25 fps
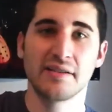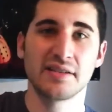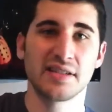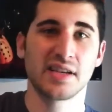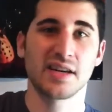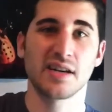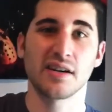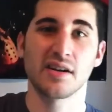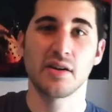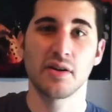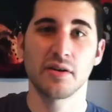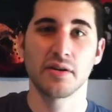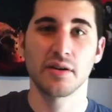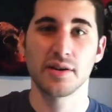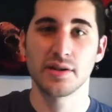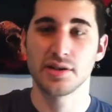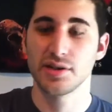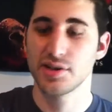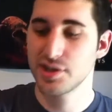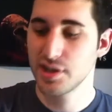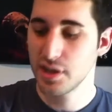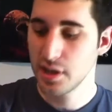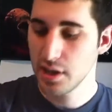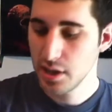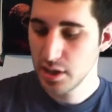is on an
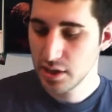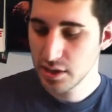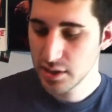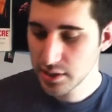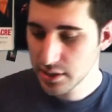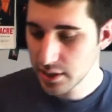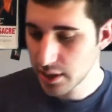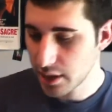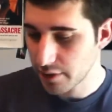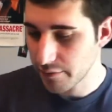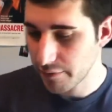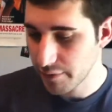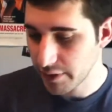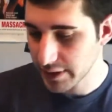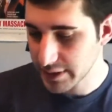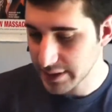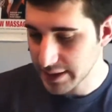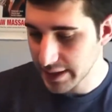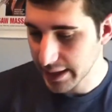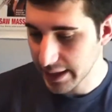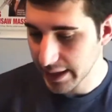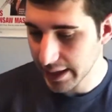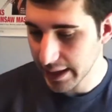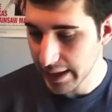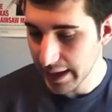orange. I don't feel like
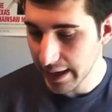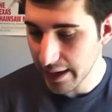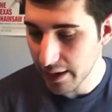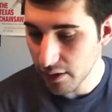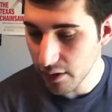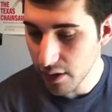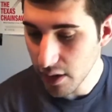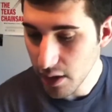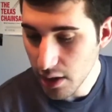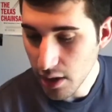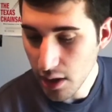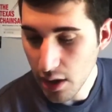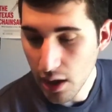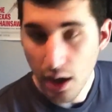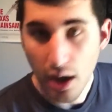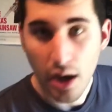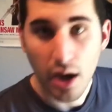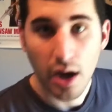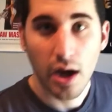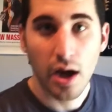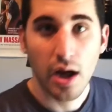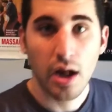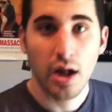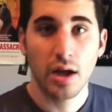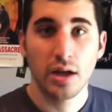taking it out.
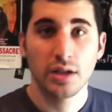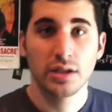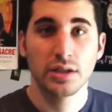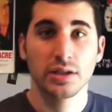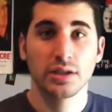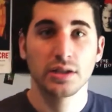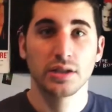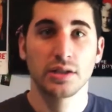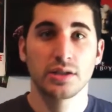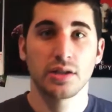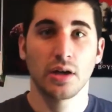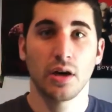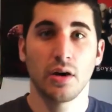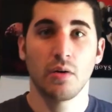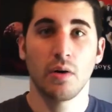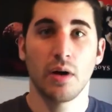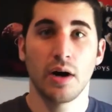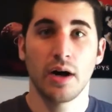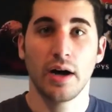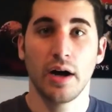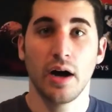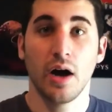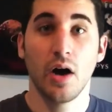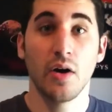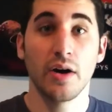So,
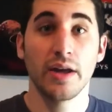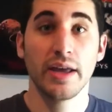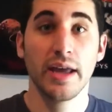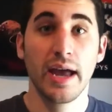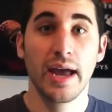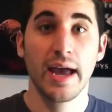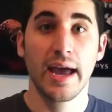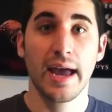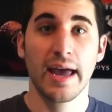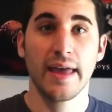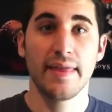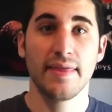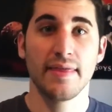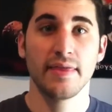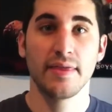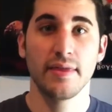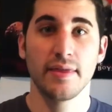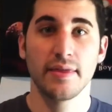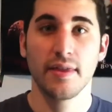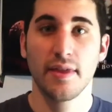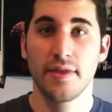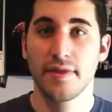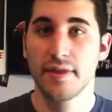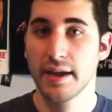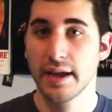and
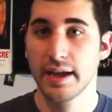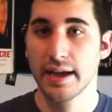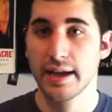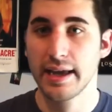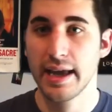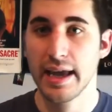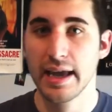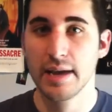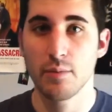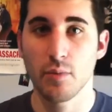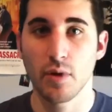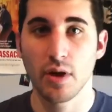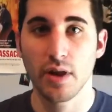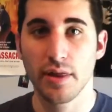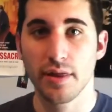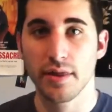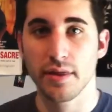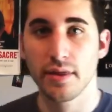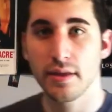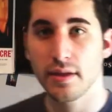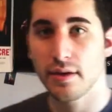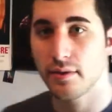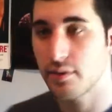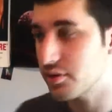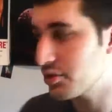the thing it came
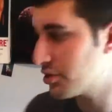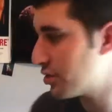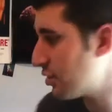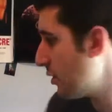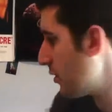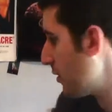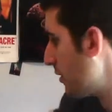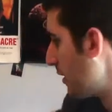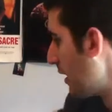with. I want to show you